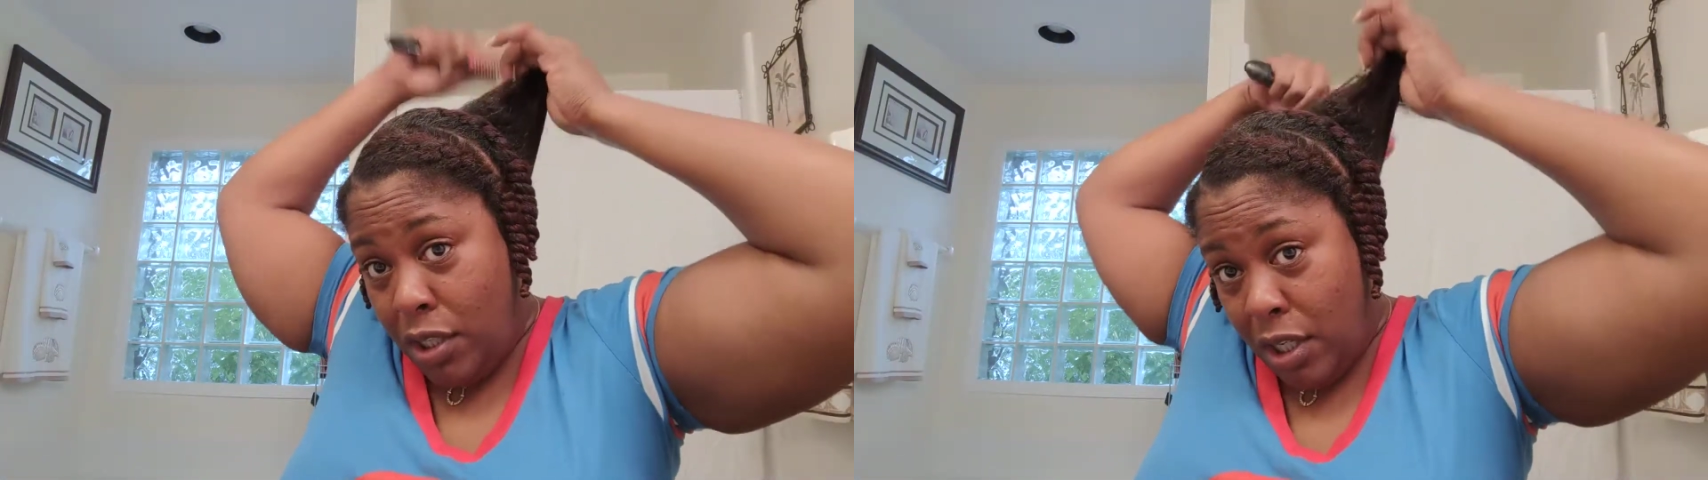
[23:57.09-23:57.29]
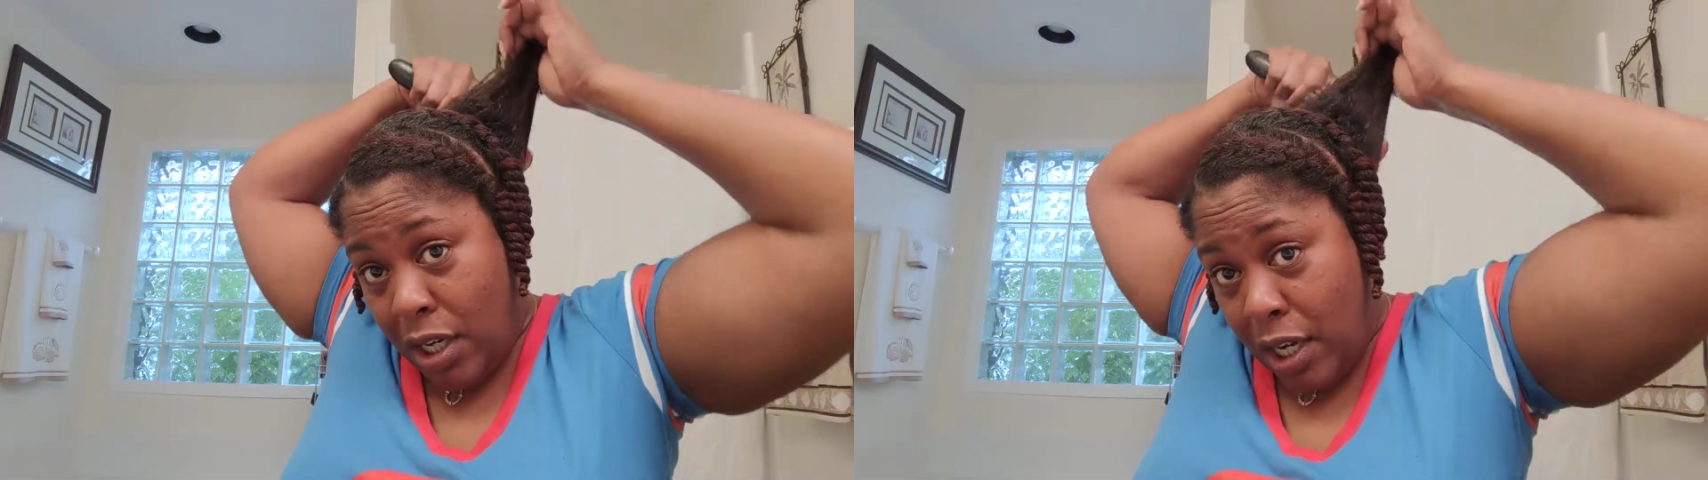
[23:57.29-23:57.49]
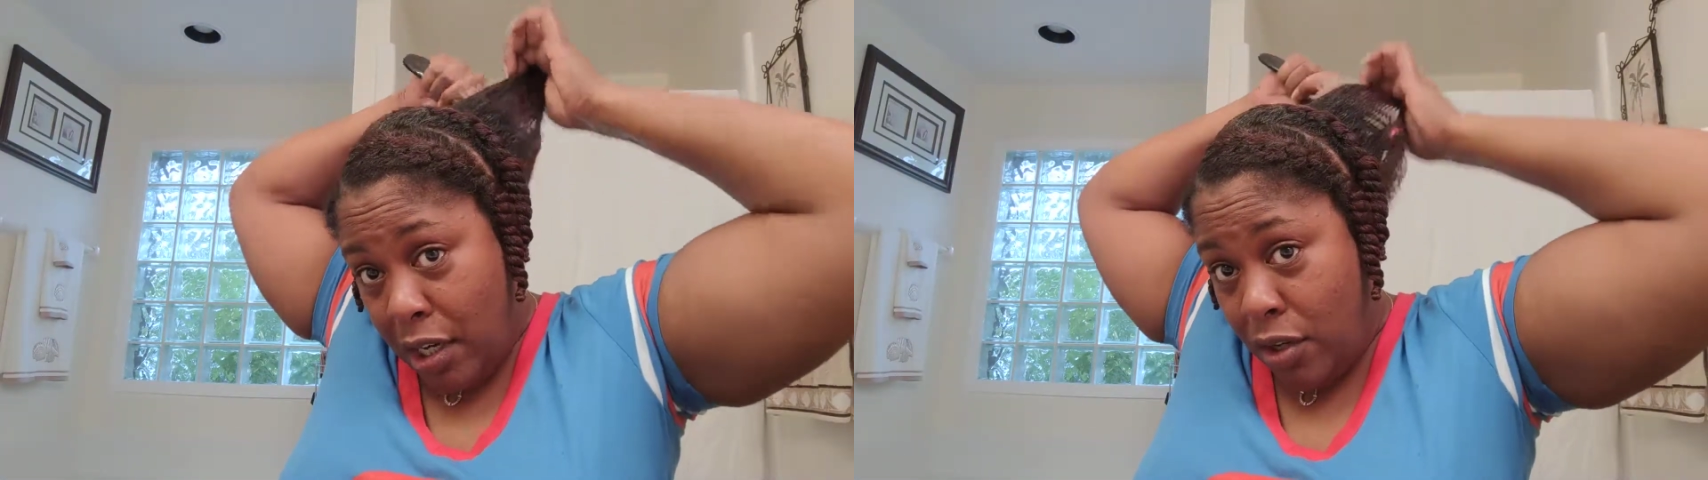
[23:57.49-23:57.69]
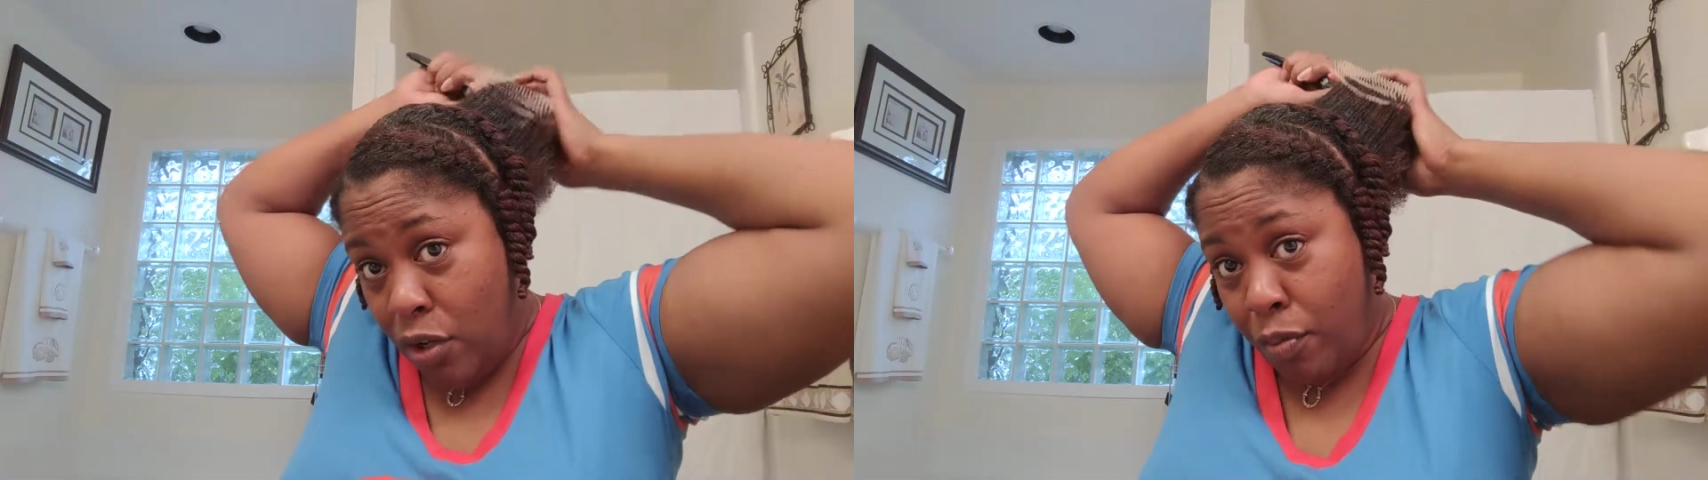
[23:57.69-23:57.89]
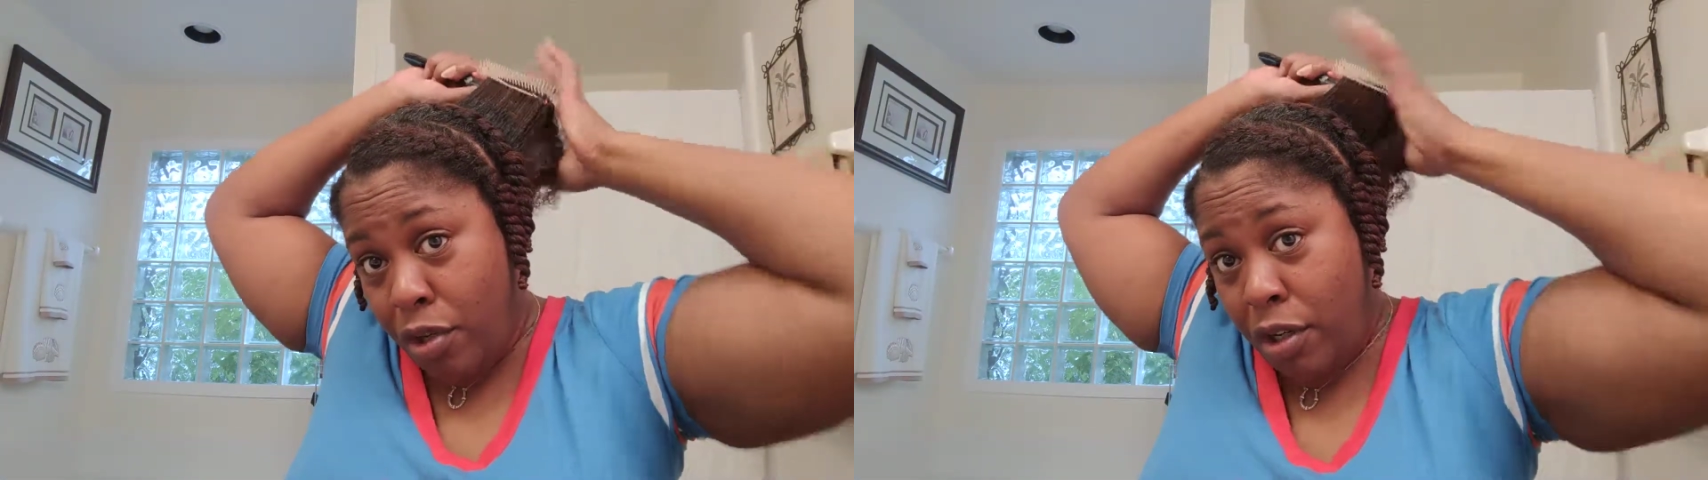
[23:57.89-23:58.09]
you cannot
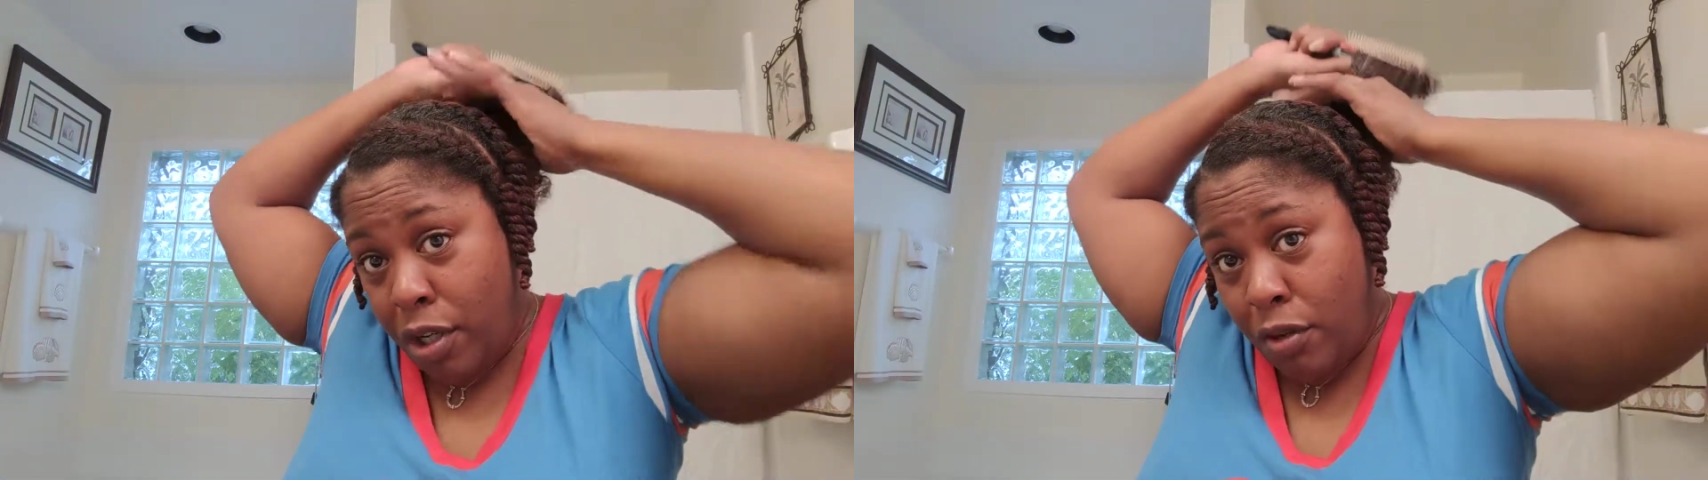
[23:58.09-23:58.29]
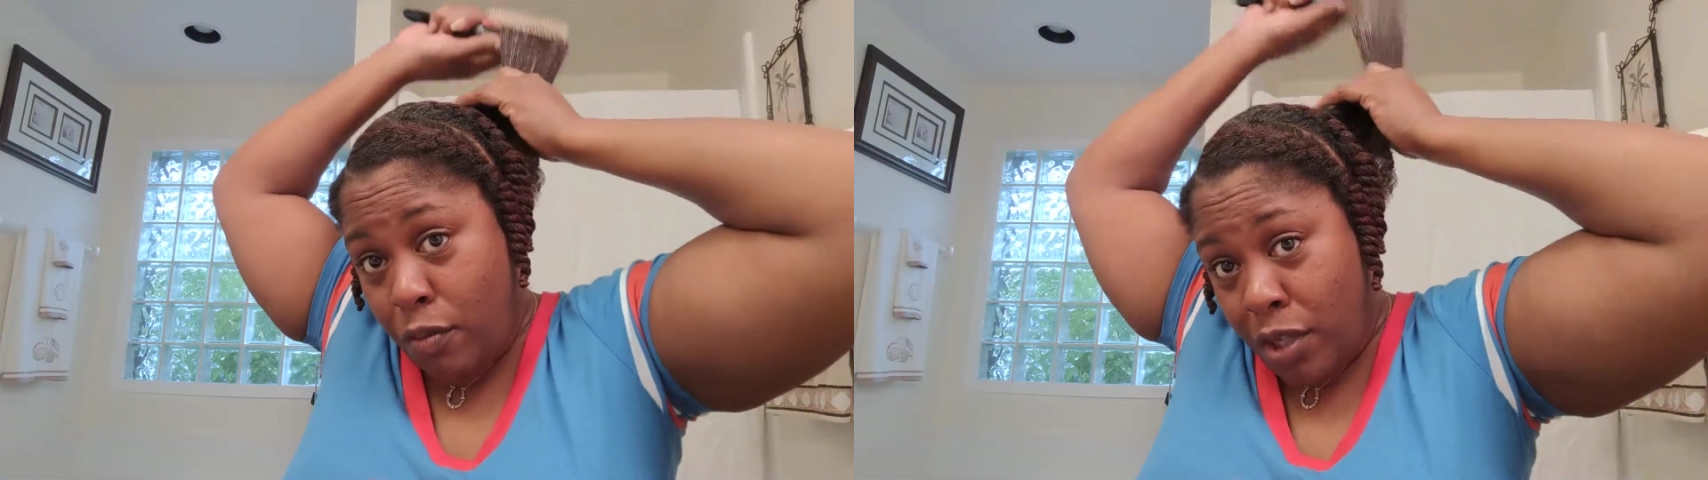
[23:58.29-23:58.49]
comb your hair